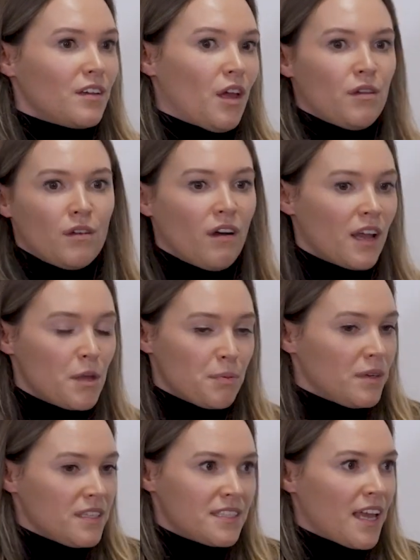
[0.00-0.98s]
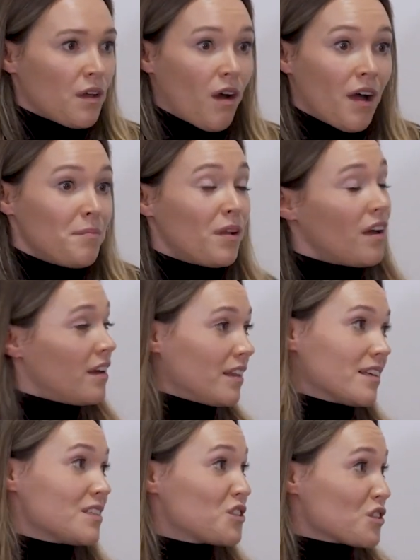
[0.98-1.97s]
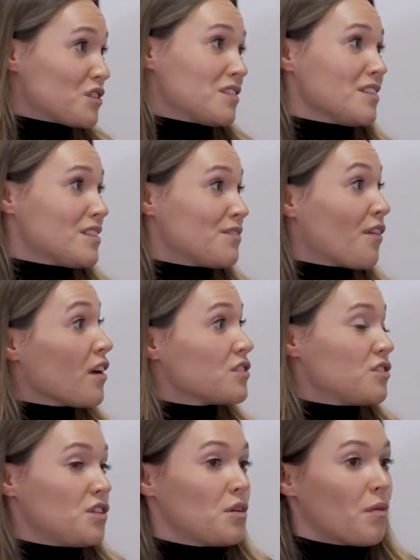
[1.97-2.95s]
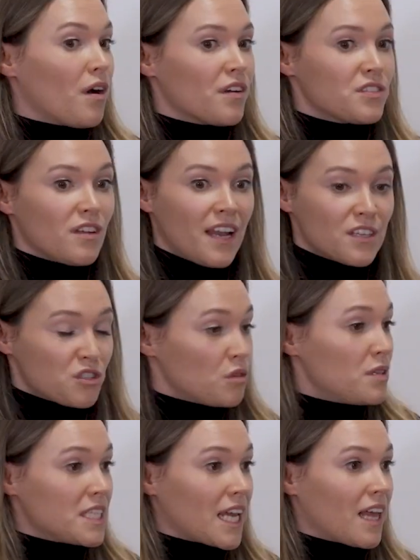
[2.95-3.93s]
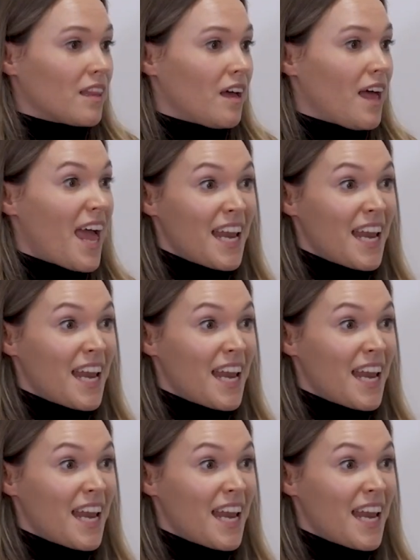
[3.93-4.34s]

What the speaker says: I openly say, I'm learning this just as fast as you are. So let's do it together.